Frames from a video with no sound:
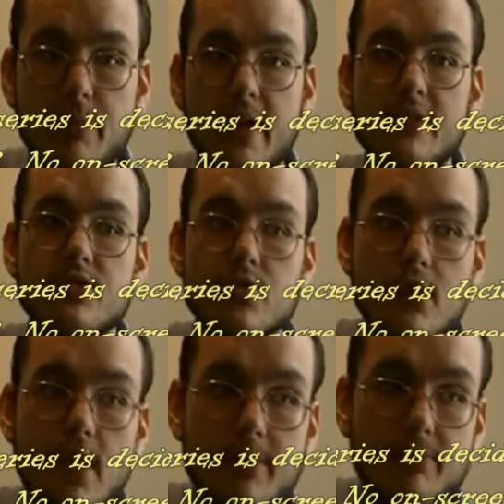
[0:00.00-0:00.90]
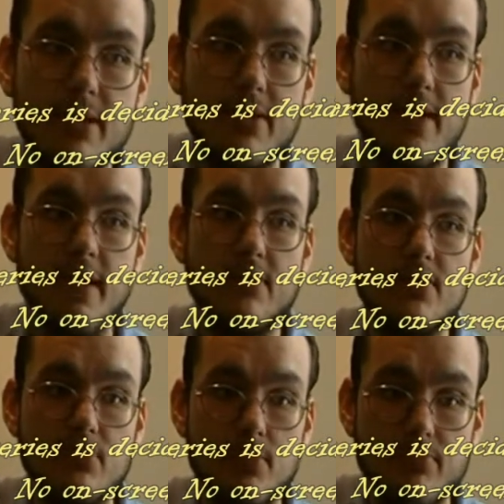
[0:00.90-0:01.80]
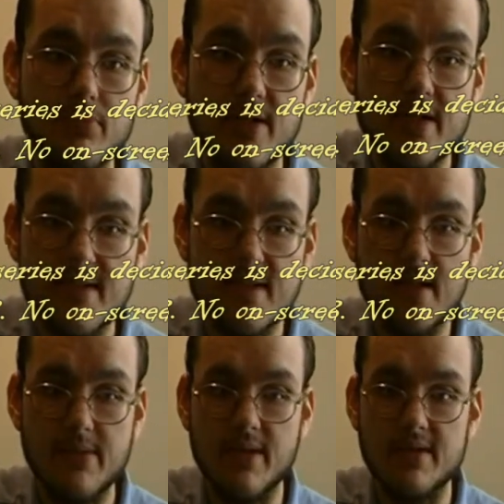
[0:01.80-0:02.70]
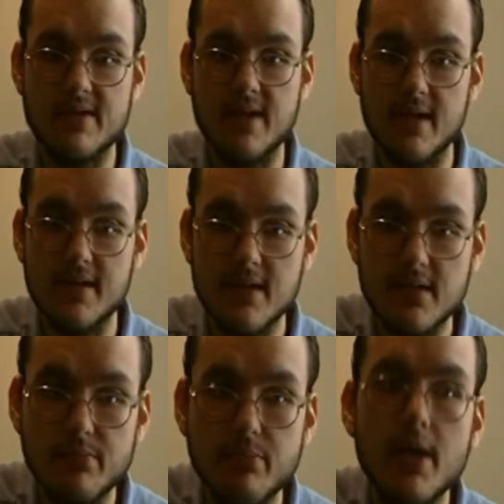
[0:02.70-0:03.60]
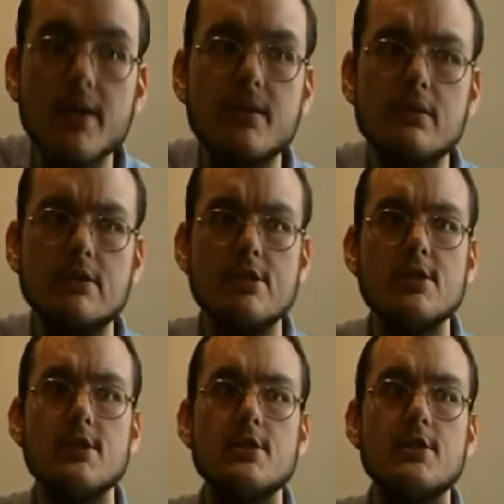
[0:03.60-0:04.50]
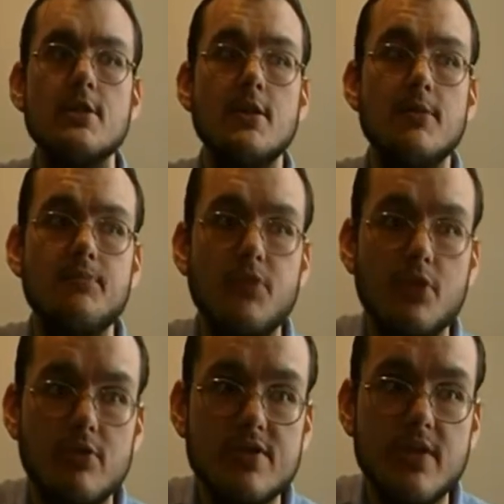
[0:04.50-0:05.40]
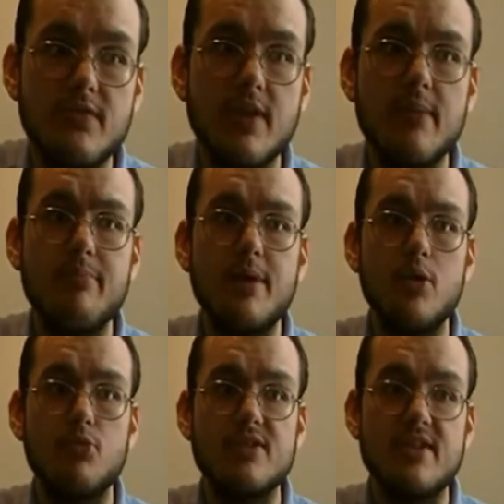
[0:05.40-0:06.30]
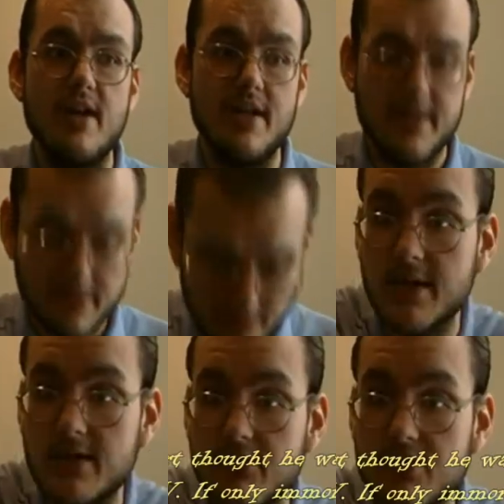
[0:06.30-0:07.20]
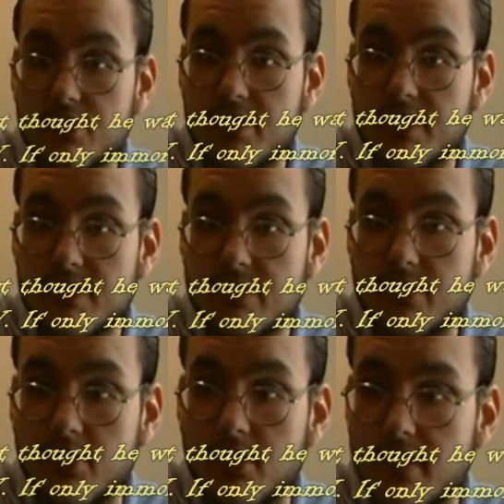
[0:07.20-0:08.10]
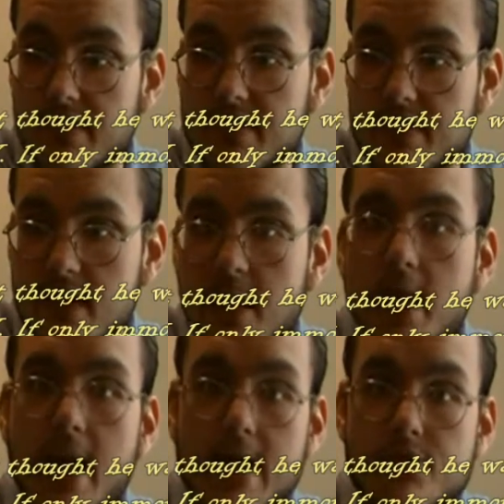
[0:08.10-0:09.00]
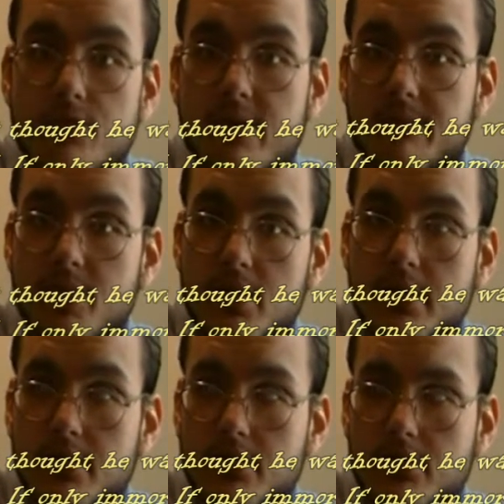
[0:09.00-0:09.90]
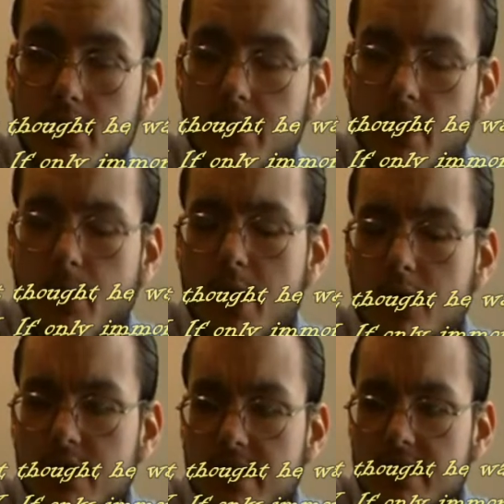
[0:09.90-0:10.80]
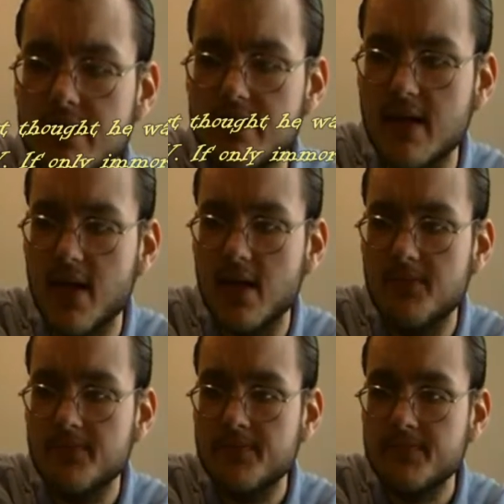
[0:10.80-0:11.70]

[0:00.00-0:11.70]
Bill Panzer and Peter Davis were pretty excited about this idea, but Christophe Lambert was not. And eventually they stumbled across Adrian Paul, who had appeared in the